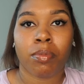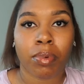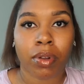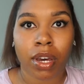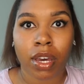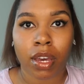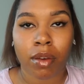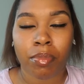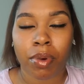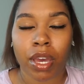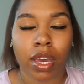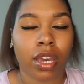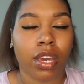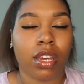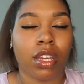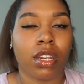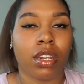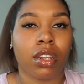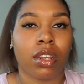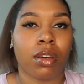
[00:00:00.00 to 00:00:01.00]

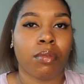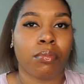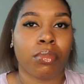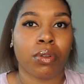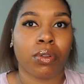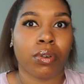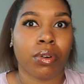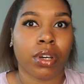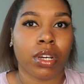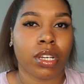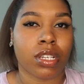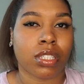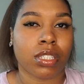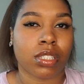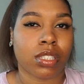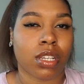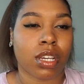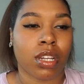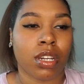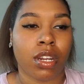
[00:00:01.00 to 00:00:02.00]
paid
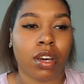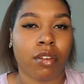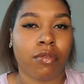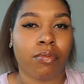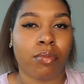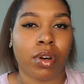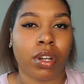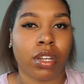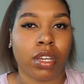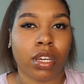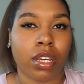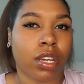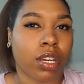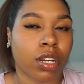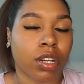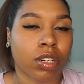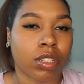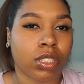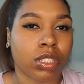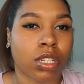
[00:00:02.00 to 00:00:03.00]
employees enough money
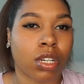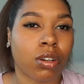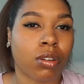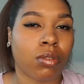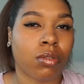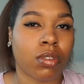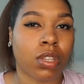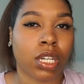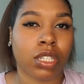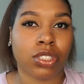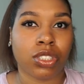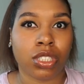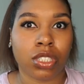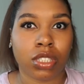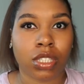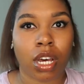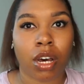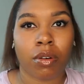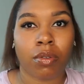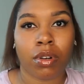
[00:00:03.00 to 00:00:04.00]
here. So that's
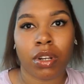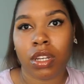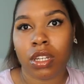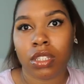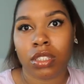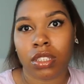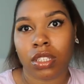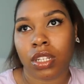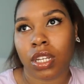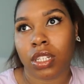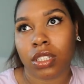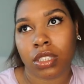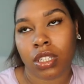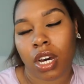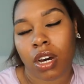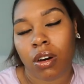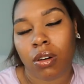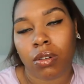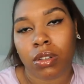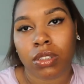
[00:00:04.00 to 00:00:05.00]
just how it is, and that's
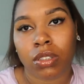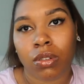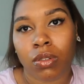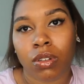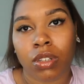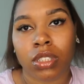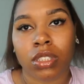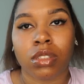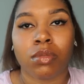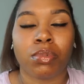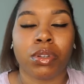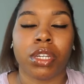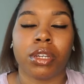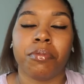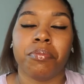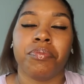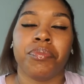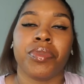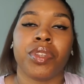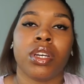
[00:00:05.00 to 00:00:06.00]
how it's going to
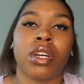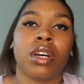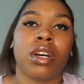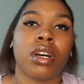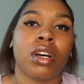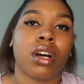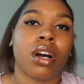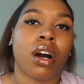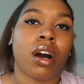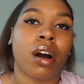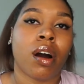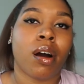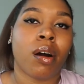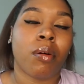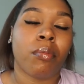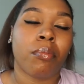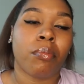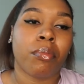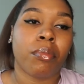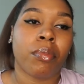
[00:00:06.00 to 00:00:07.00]
be.
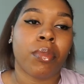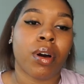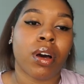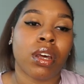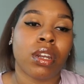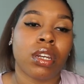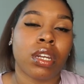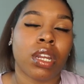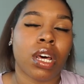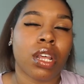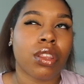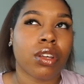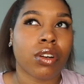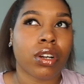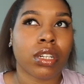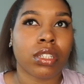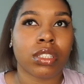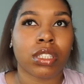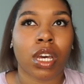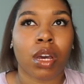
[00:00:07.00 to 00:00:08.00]
Another
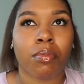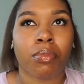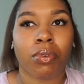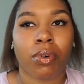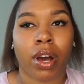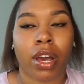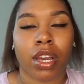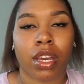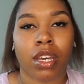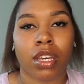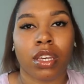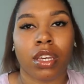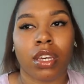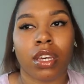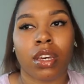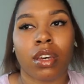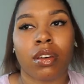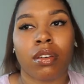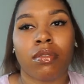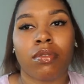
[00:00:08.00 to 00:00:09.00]
example I can
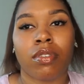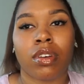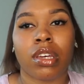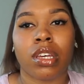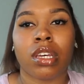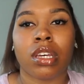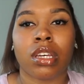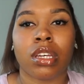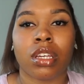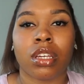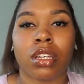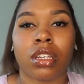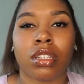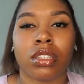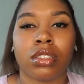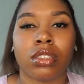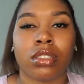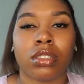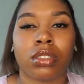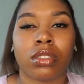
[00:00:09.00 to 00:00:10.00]
give
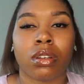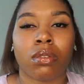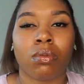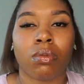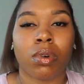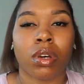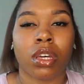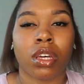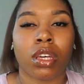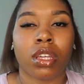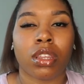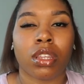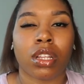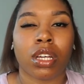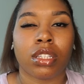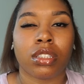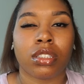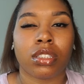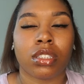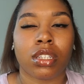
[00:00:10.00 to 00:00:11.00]
is with,
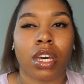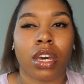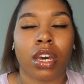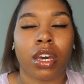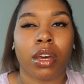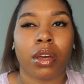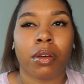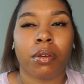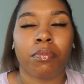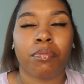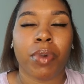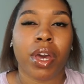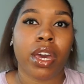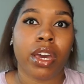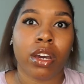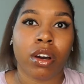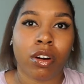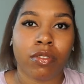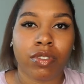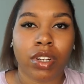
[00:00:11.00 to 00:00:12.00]
let's say,
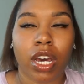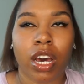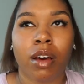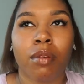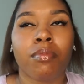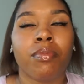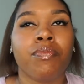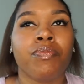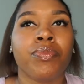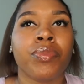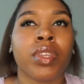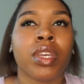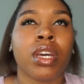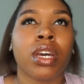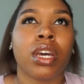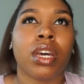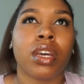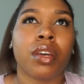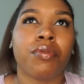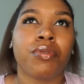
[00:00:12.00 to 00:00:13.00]
paying off debt.
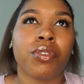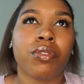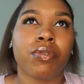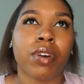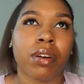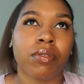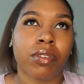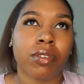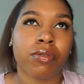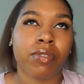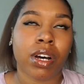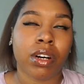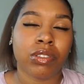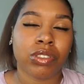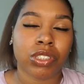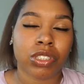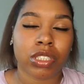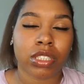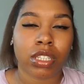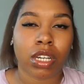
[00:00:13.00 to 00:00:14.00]
If you've ever found
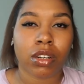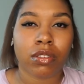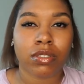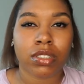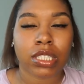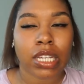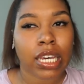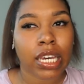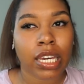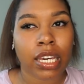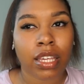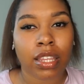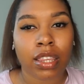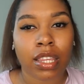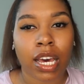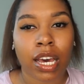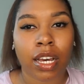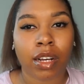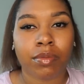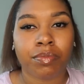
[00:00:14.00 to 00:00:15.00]
yourself saying
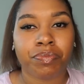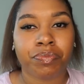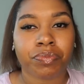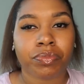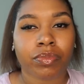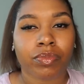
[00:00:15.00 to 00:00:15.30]
that